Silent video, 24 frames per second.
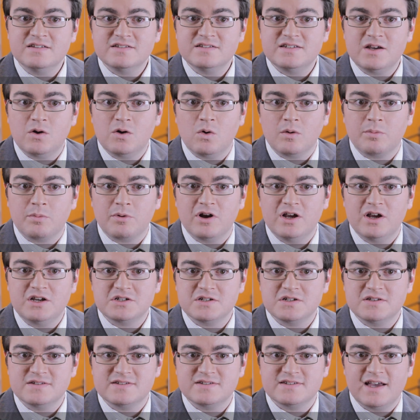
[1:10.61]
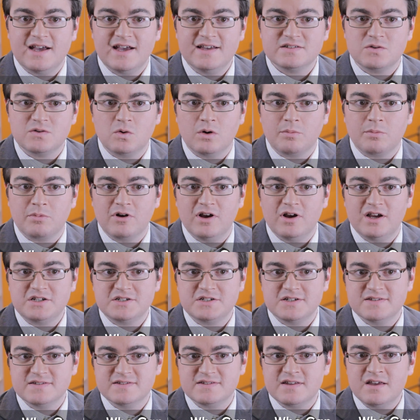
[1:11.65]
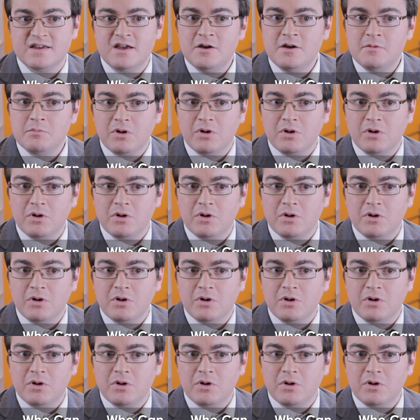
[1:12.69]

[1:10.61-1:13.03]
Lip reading: C corporations, S corporations,